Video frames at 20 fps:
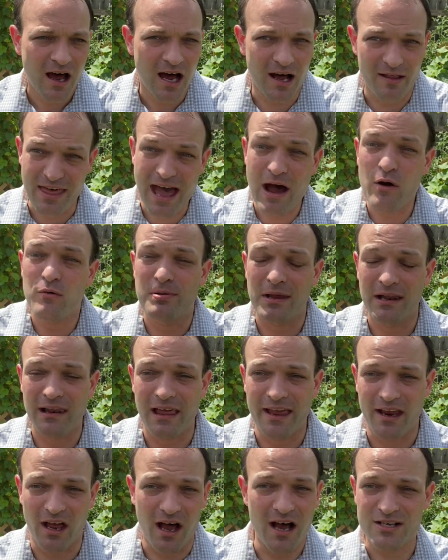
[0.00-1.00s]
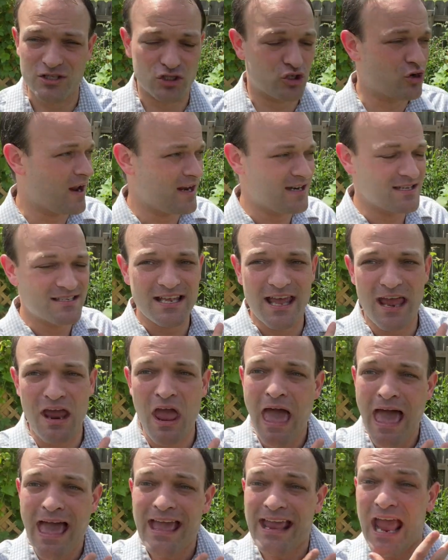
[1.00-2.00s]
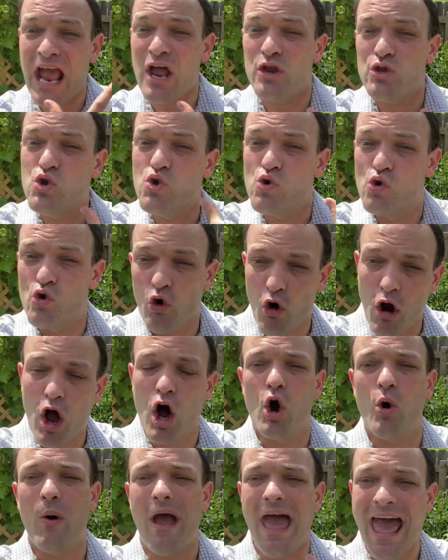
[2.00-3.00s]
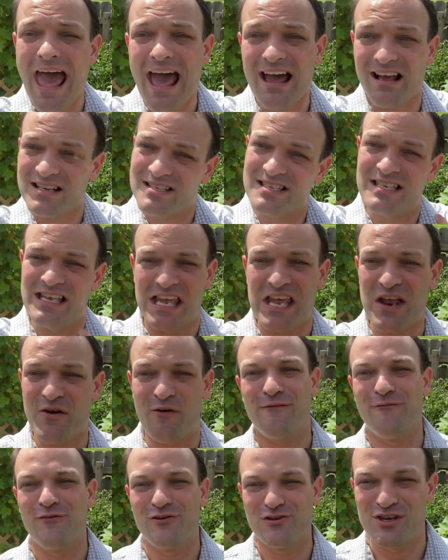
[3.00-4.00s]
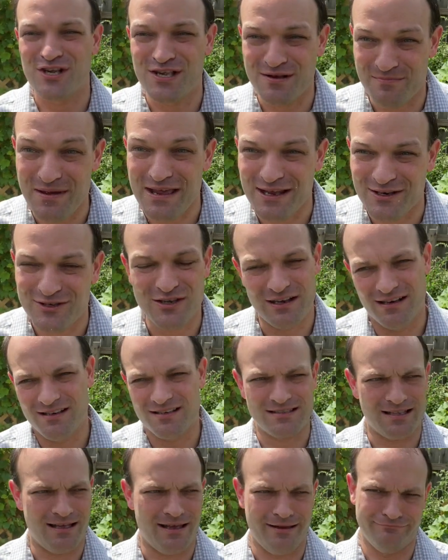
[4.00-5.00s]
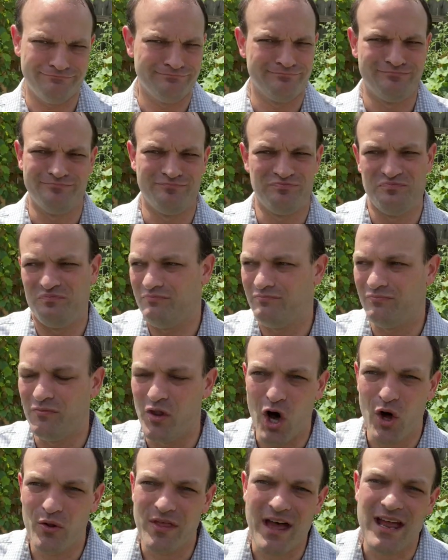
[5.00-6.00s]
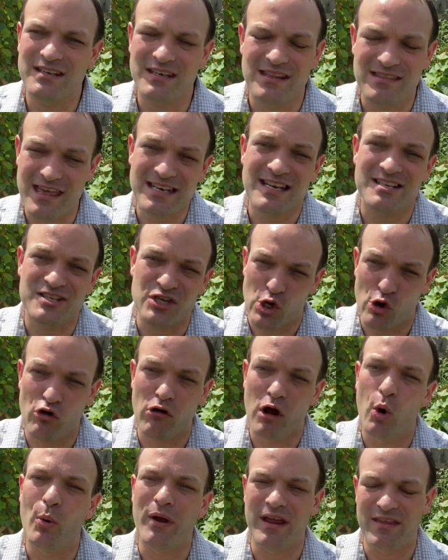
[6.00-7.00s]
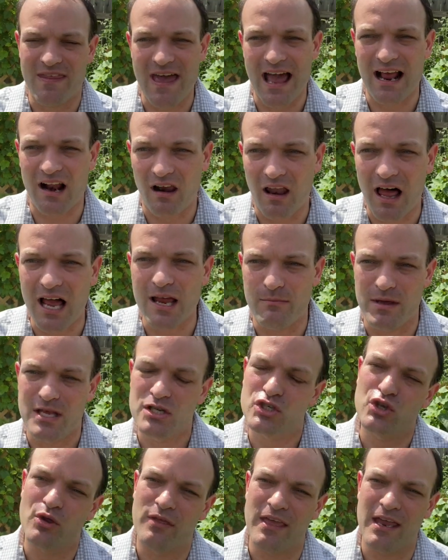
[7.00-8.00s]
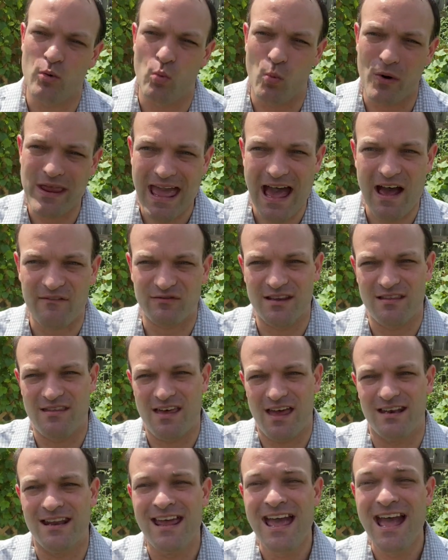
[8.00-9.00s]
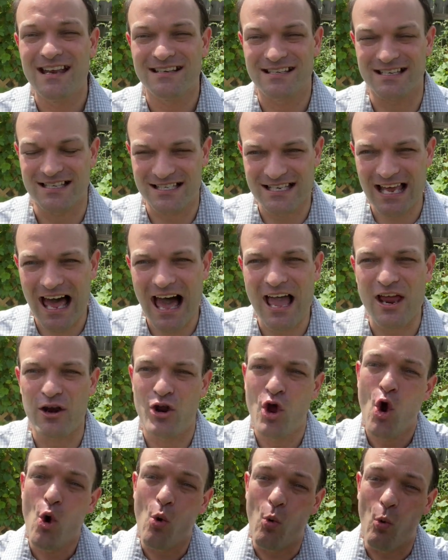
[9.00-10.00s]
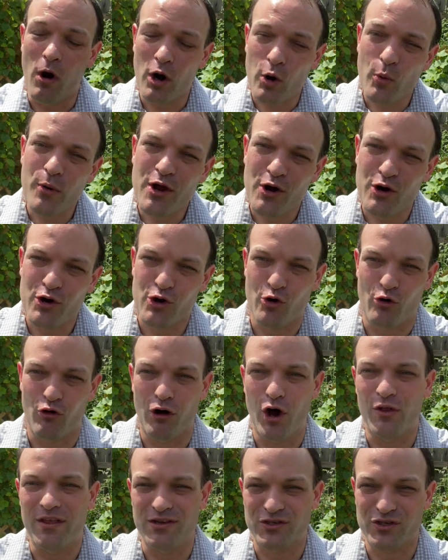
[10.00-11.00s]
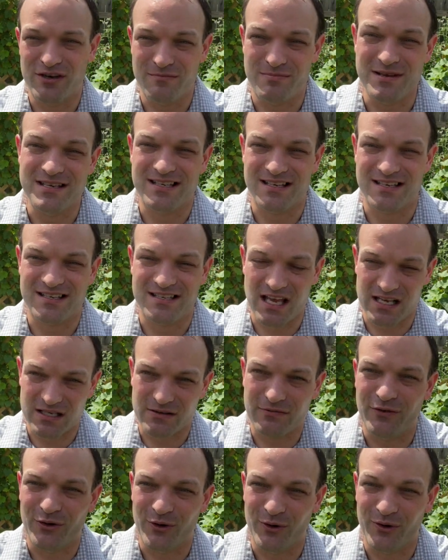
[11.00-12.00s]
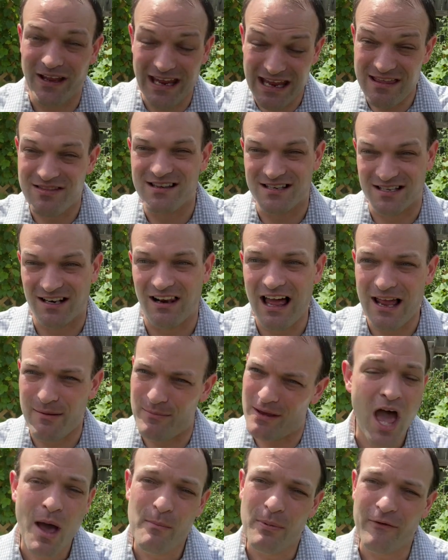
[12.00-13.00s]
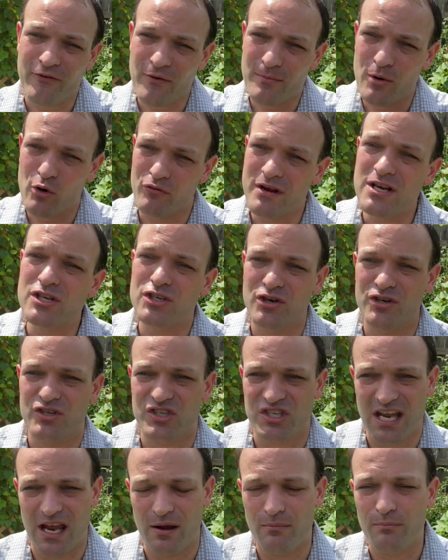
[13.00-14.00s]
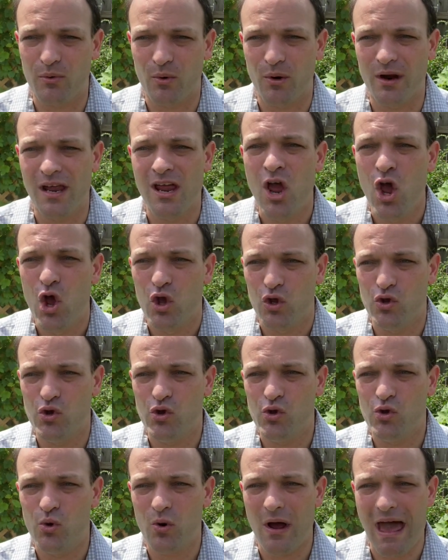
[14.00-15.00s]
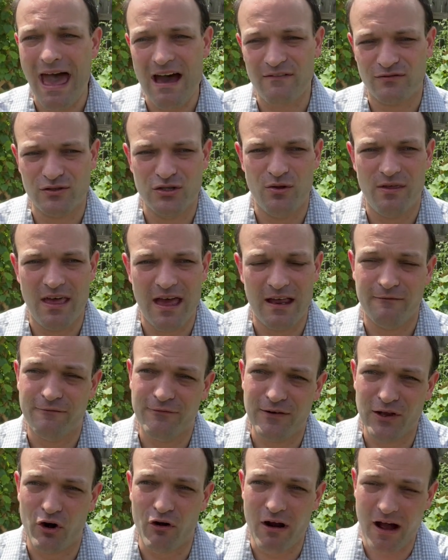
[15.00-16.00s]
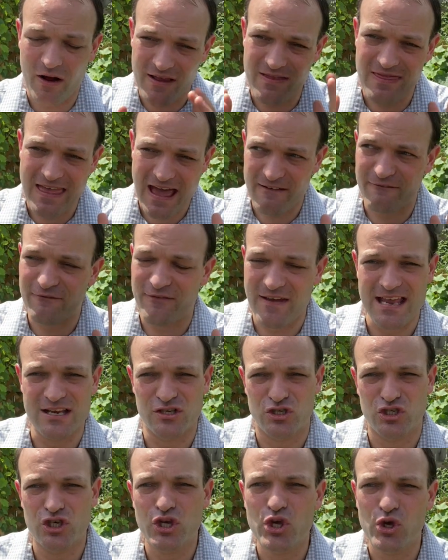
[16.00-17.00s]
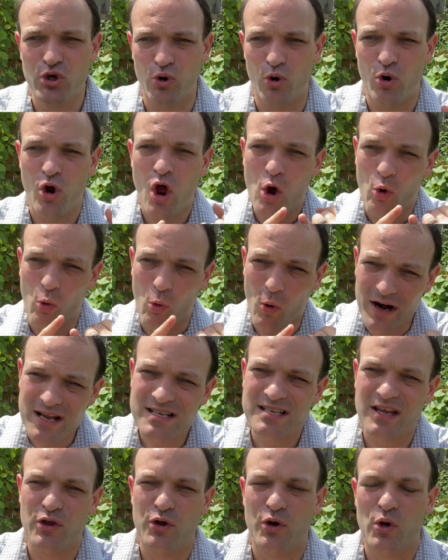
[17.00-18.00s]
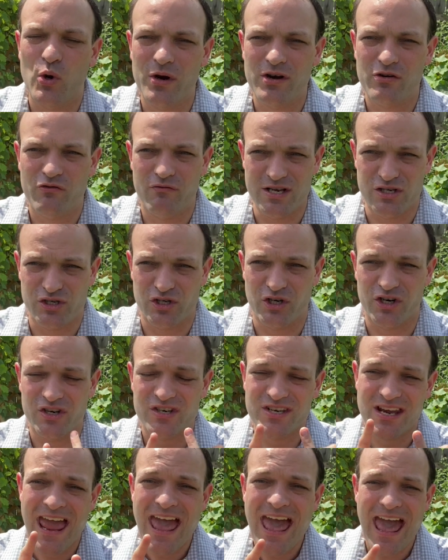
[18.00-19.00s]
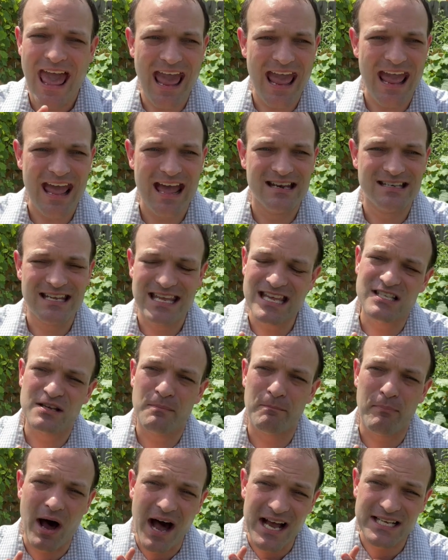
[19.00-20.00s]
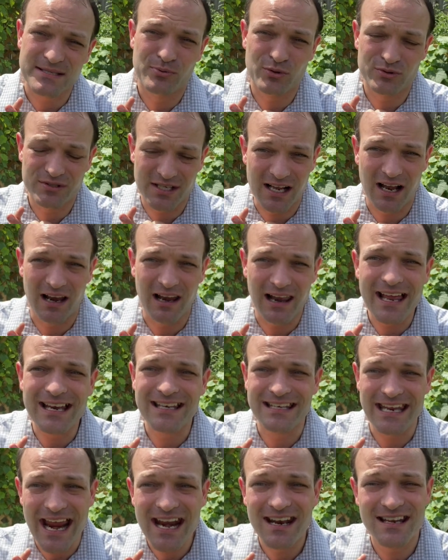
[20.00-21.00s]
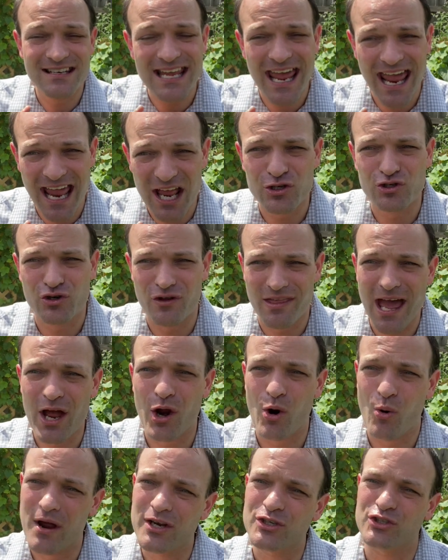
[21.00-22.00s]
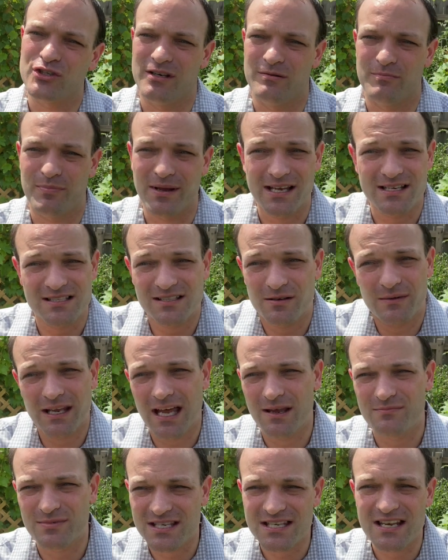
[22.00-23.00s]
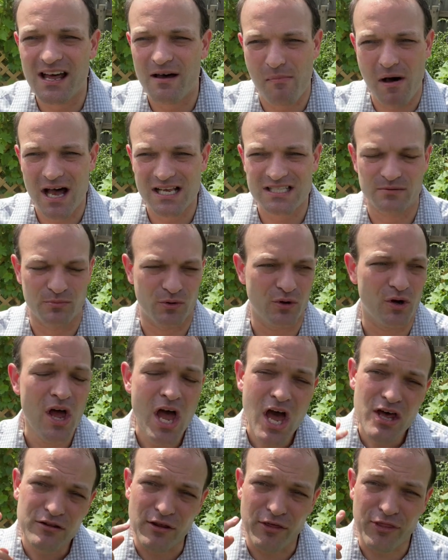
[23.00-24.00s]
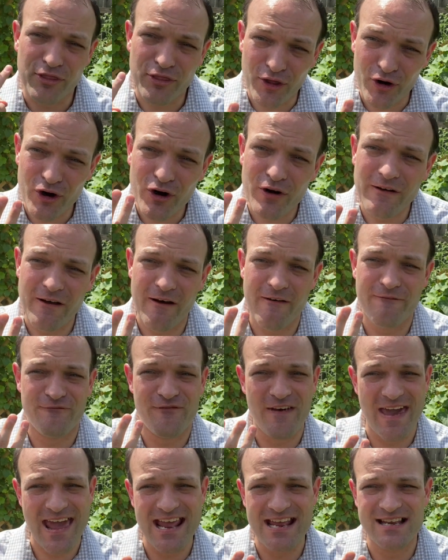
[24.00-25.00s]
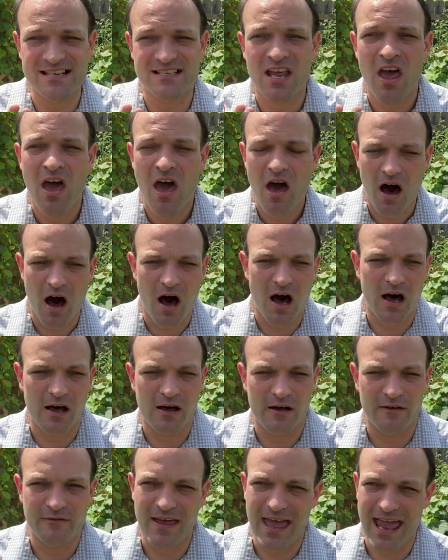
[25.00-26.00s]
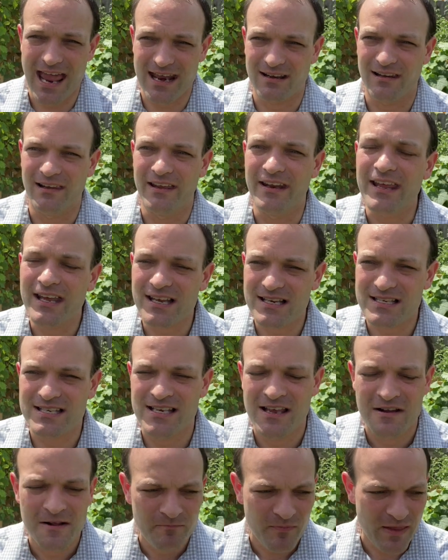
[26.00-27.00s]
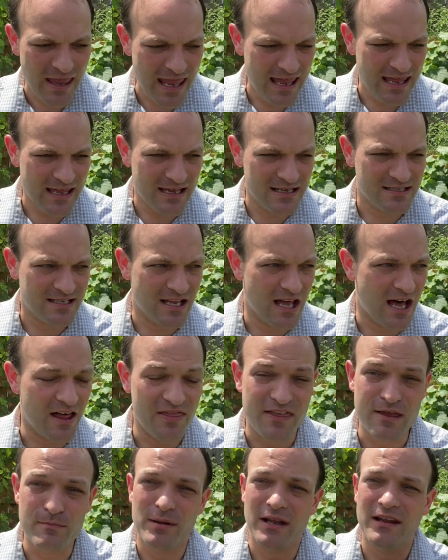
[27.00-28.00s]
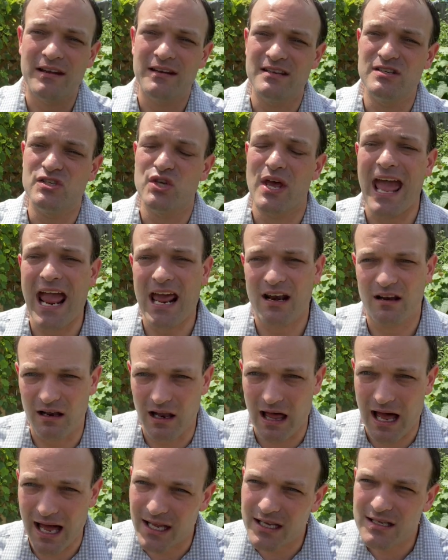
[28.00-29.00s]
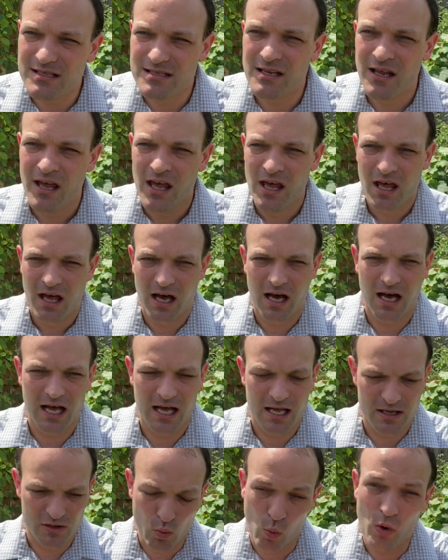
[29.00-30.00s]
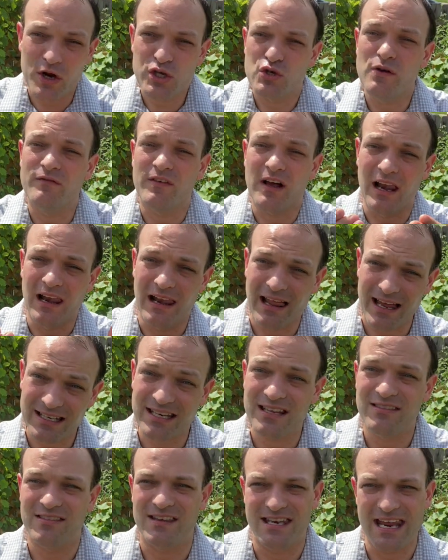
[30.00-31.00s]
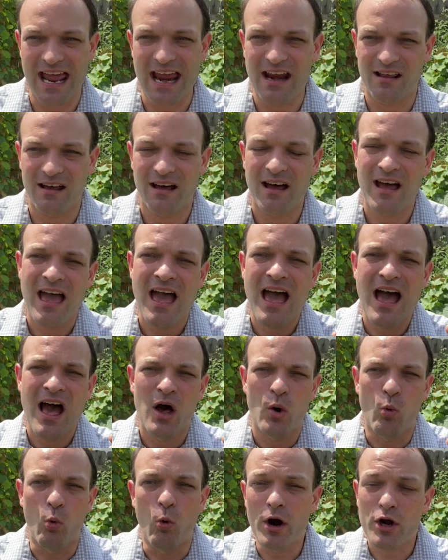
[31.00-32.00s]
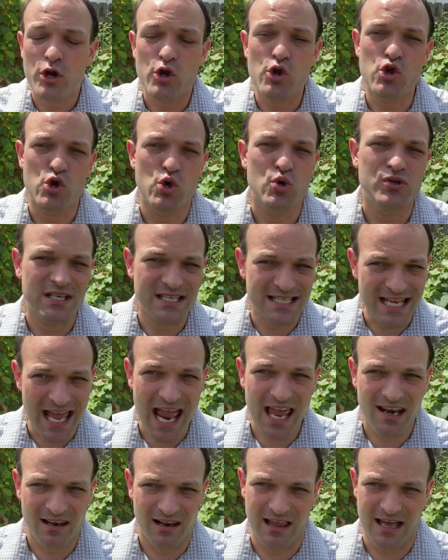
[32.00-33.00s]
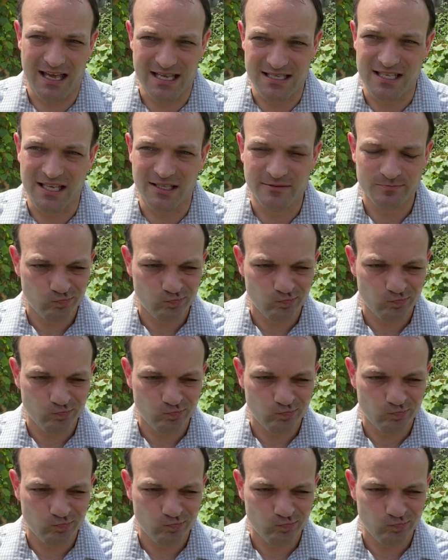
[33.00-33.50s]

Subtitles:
That would be like us trying to say, can you grow X here in Virginia Beach? And it's like, no, that doesn't grow in that climate. So then we have to then decide, what are we going to grow that's going to be successful in this climate? But from a research standpoint, you have to then figure out in that phase two, what is it you're going to research? And is it possible to collect data to answer that question? Because sometimes it's not possible. The third phase of analytics is the ability to analyze. Once you've collected the data, what are you using to analyze it?